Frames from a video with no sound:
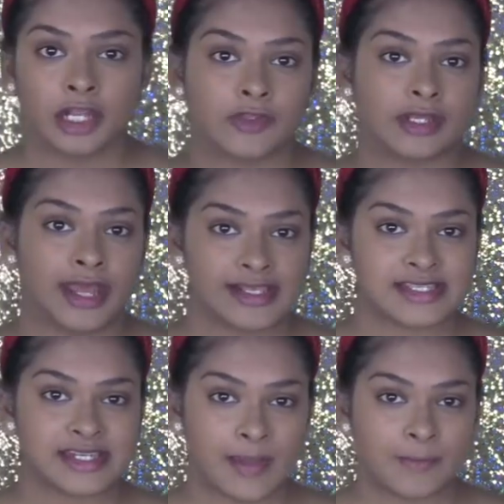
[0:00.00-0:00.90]
Now the
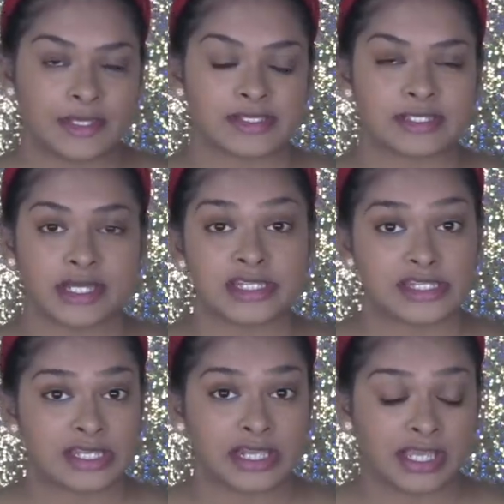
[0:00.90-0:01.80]
next step is
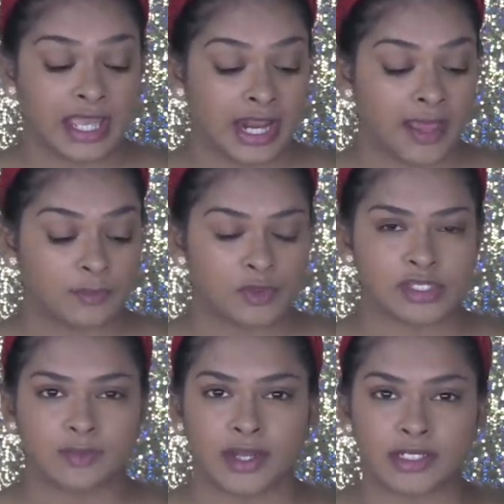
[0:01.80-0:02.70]
concealing, and I'm
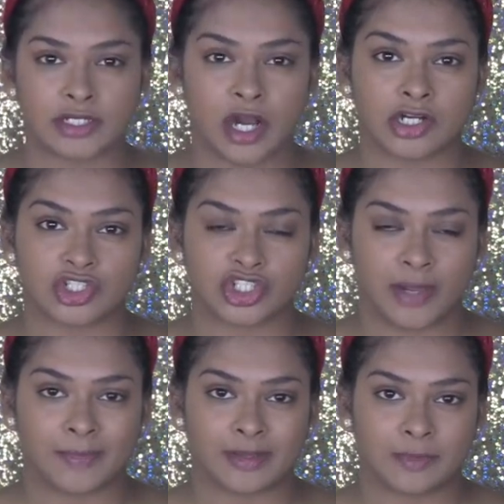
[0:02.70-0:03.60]
using my Tarte
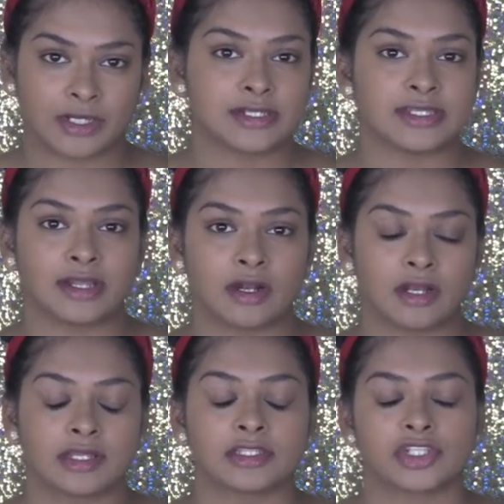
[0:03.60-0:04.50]
Shape Tape Concealer
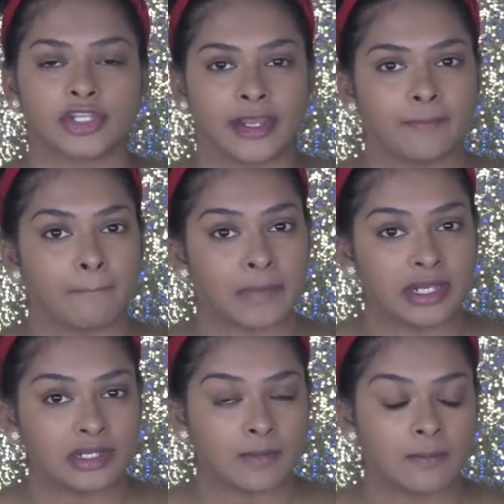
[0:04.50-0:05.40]
in the shade
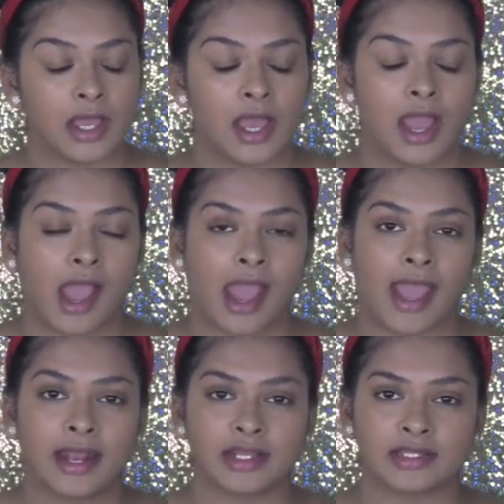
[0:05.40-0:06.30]
Medium.
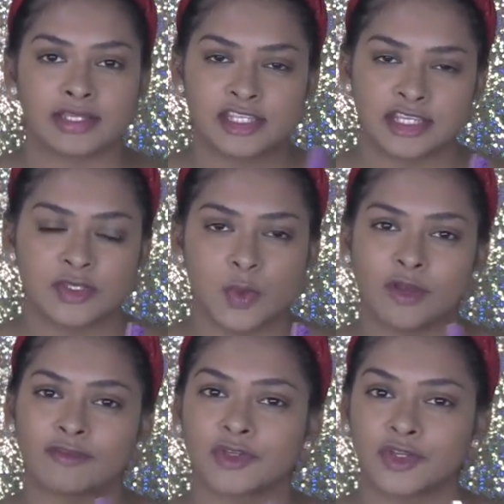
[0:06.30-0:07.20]
And this is
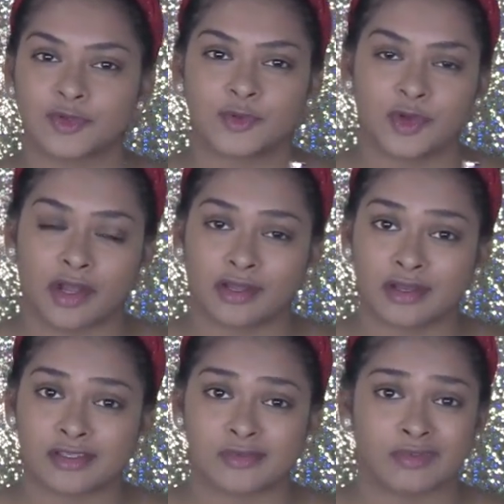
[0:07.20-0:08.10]
one of those
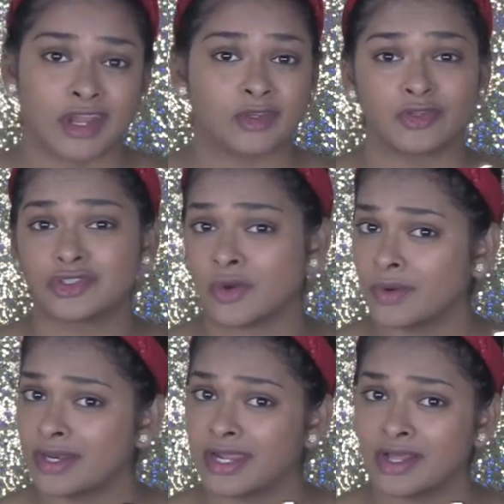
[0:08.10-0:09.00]
products where you
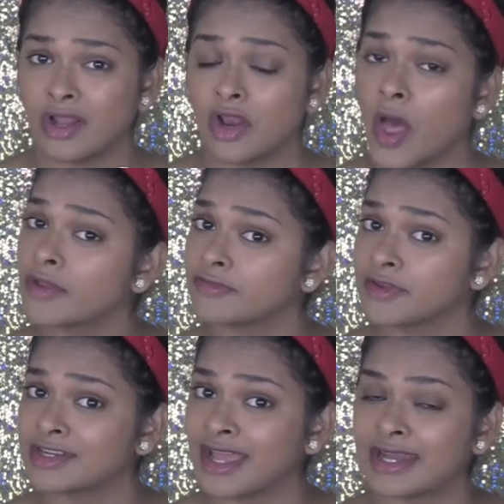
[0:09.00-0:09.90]
don't need a lot of
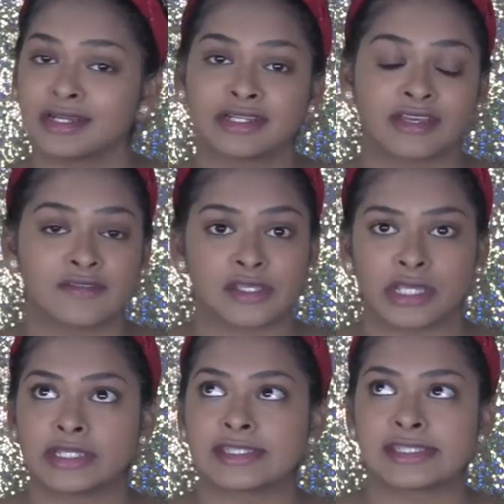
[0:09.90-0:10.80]
it and it gives
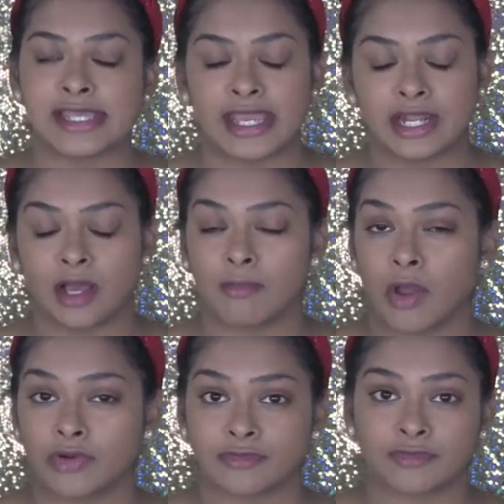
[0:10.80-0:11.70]
insane
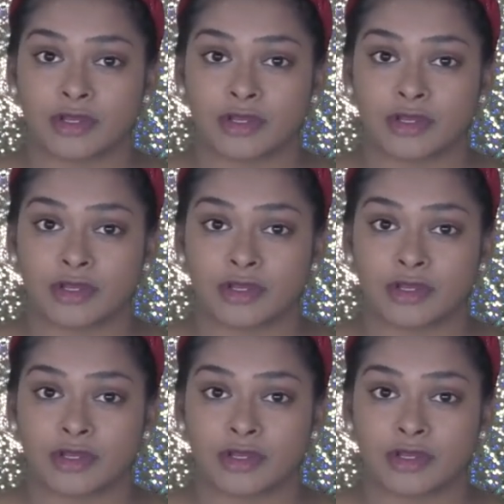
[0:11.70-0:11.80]
amount of